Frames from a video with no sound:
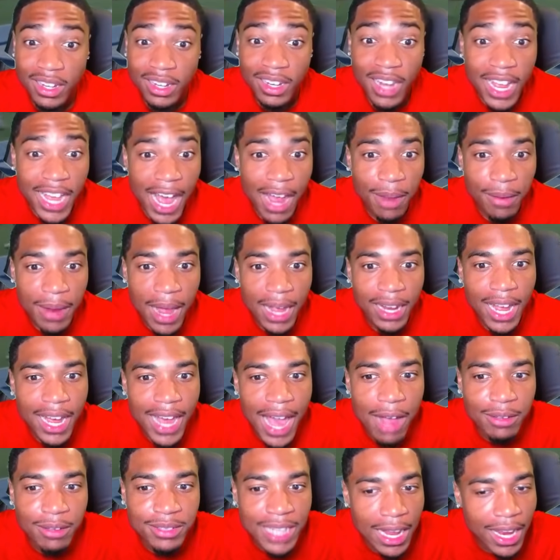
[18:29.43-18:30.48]
look, look out,
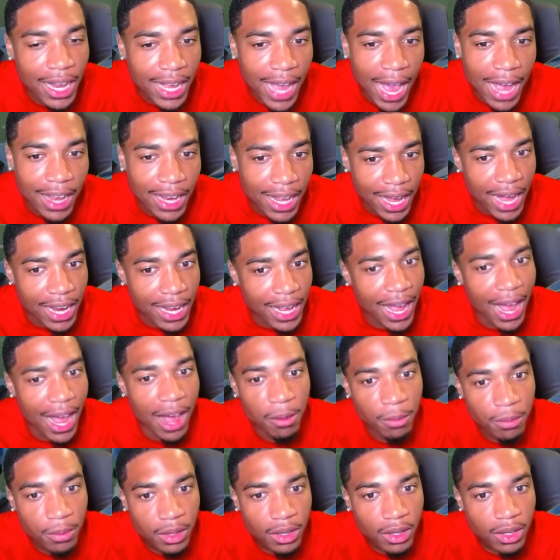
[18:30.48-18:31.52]
look out, look out, look
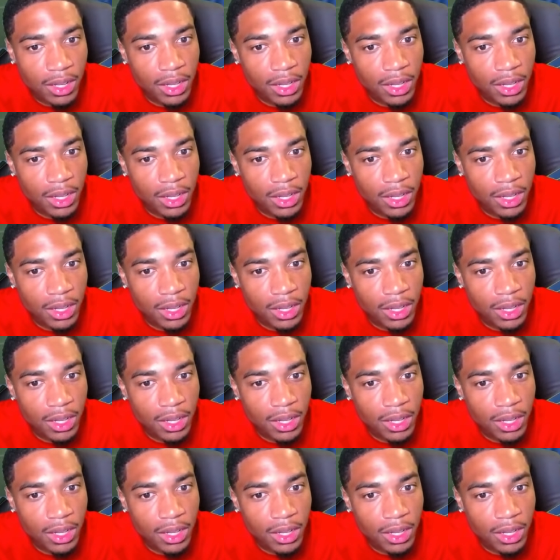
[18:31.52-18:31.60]
out.